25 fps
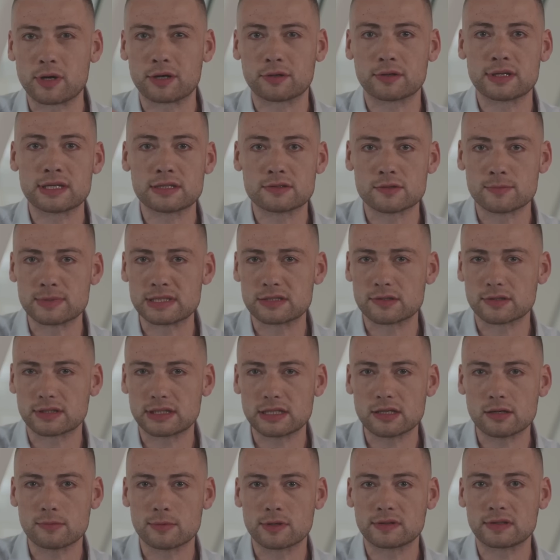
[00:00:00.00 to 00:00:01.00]
we are going to be
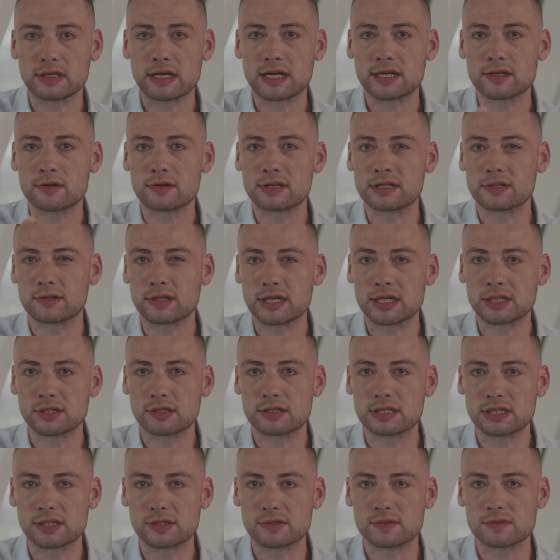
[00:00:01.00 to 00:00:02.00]
talking about higher
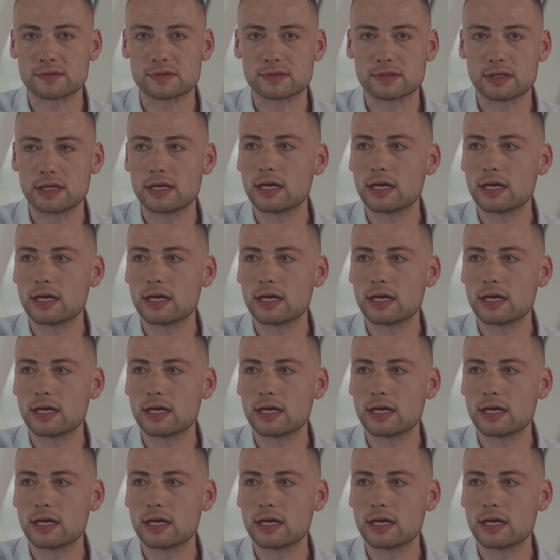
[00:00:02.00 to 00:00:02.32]
education issues.